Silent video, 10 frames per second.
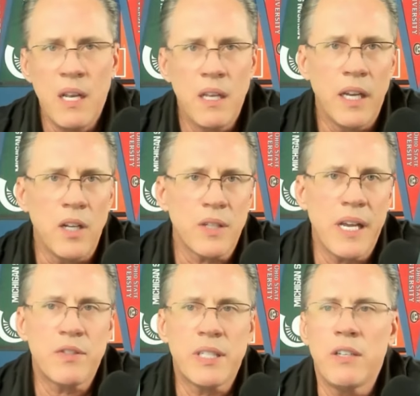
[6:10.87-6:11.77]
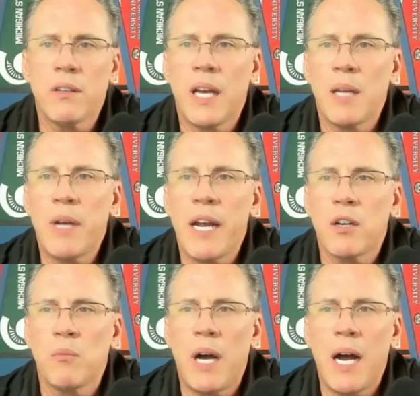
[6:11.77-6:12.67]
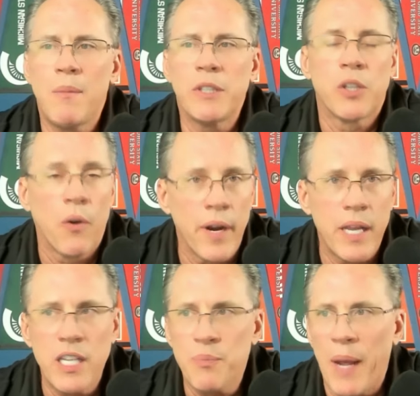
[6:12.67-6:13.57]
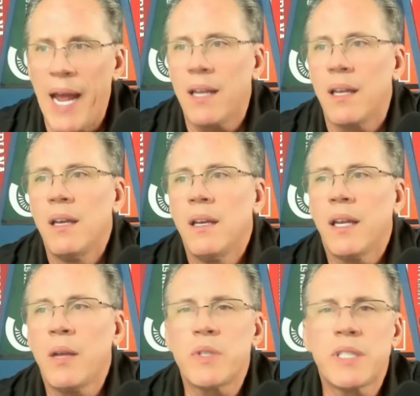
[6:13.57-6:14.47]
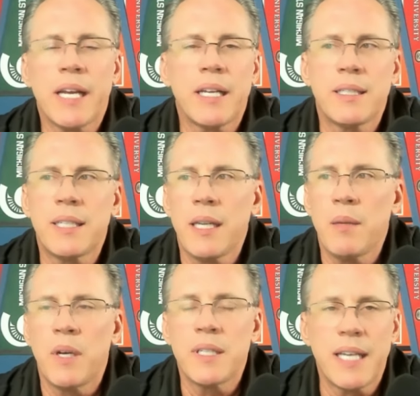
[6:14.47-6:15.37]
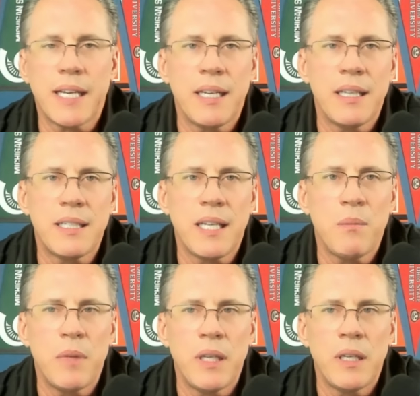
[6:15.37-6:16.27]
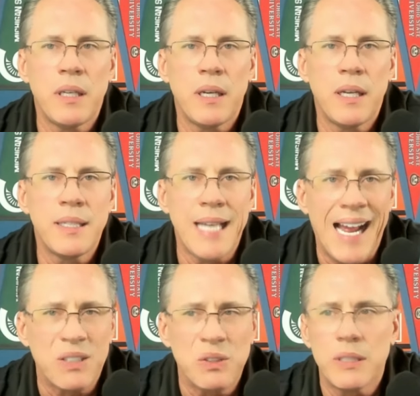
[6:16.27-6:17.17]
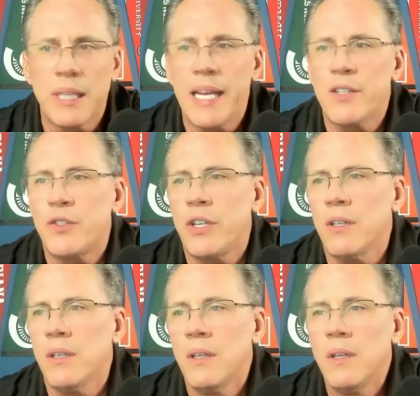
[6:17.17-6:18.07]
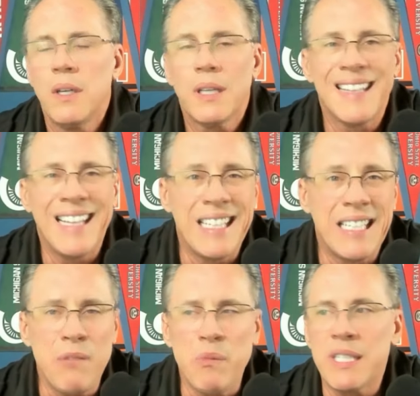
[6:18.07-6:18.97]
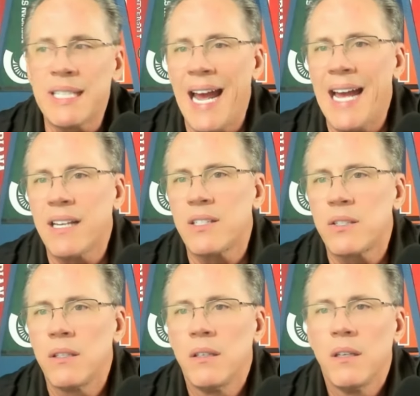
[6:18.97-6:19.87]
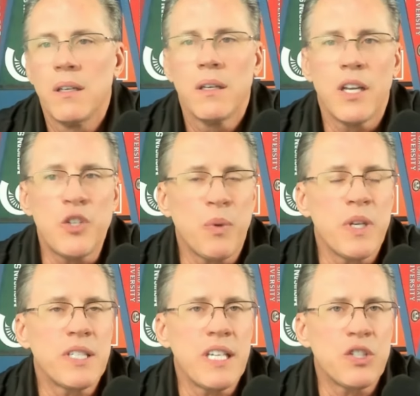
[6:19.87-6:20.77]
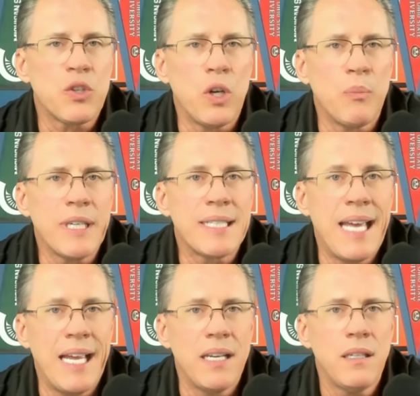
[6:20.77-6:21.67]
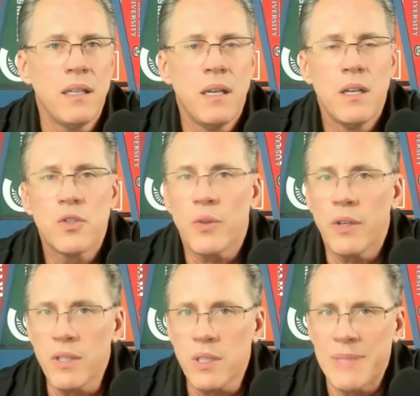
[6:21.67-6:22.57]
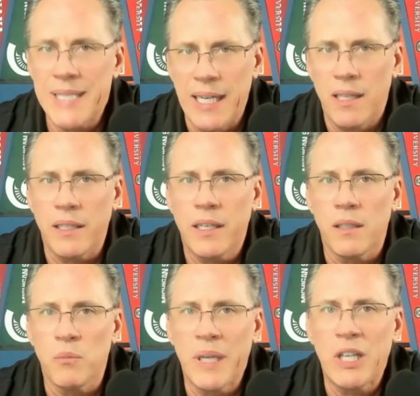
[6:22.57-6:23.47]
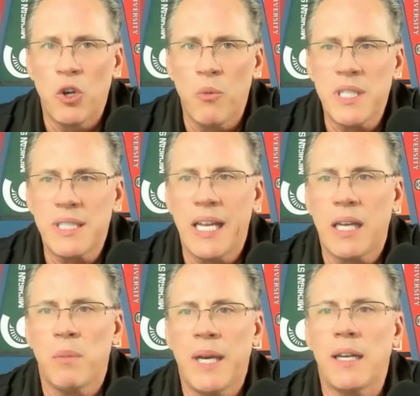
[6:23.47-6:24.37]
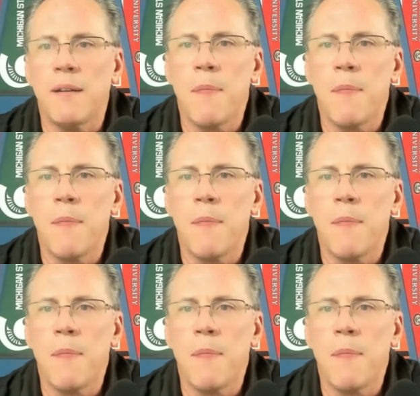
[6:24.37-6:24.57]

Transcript: They also have senior linebacker Mohamed Toure. He's back. He was second team, uh, second in the team in uh, in tackles last year. Led the team in sacks. He's preseason All Big Ten. So there is some talent here. Make no mistake about it.